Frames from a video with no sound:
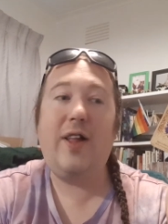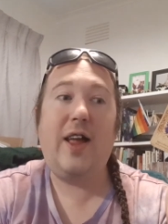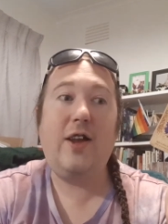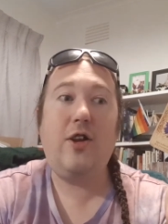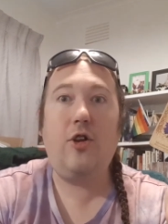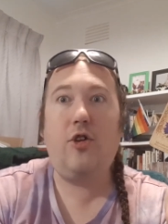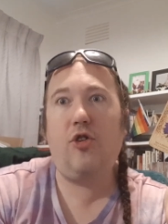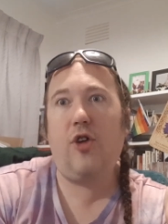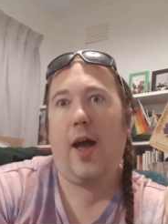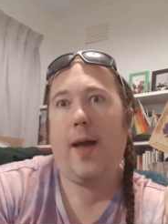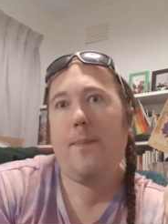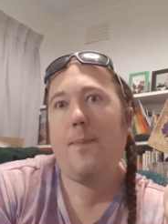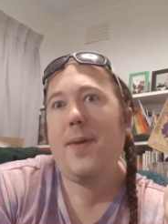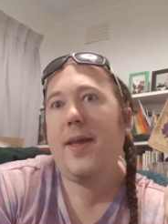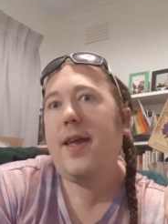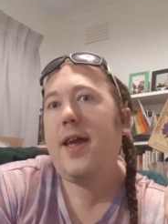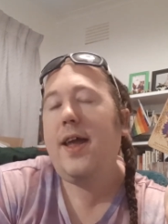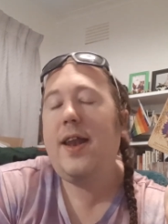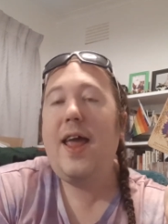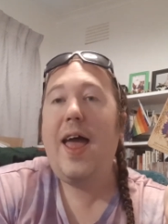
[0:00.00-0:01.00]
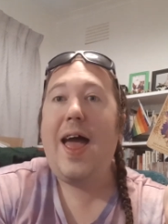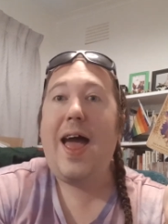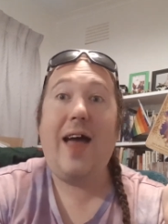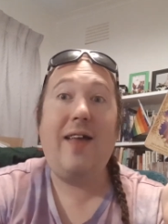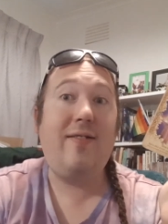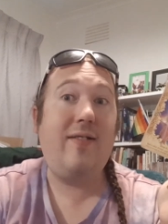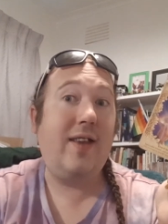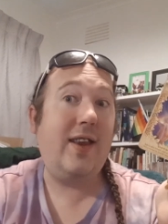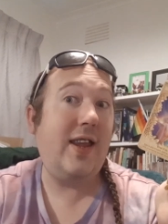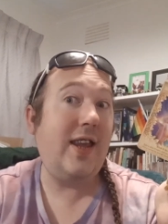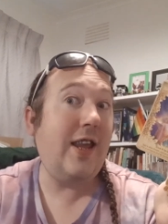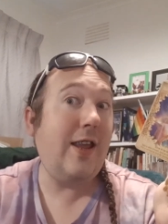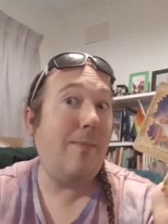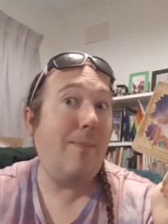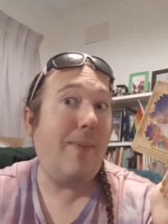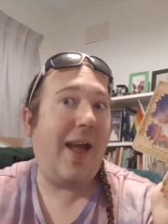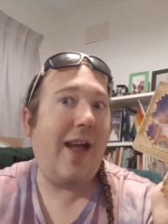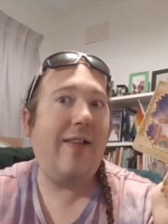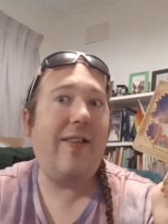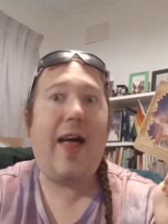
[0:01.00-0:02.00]
Are you typing it as an
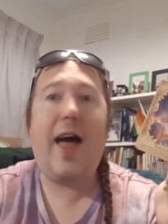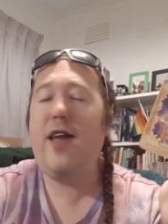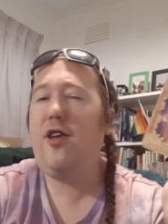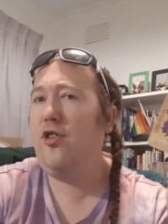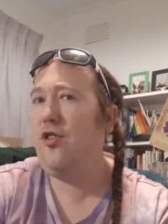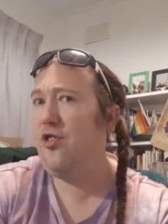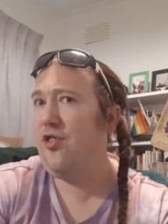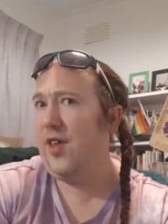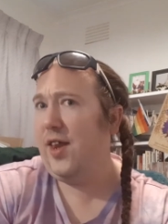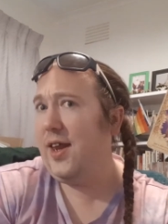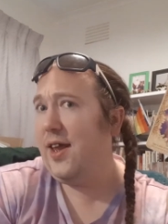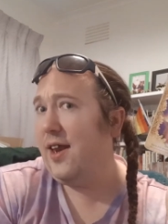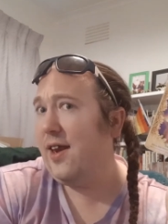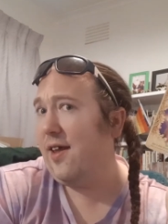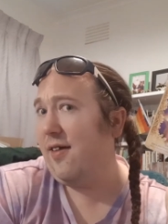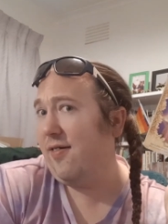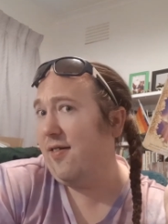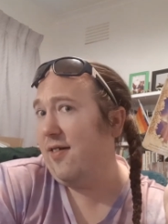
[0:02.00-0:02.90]
email? Are you sending it as a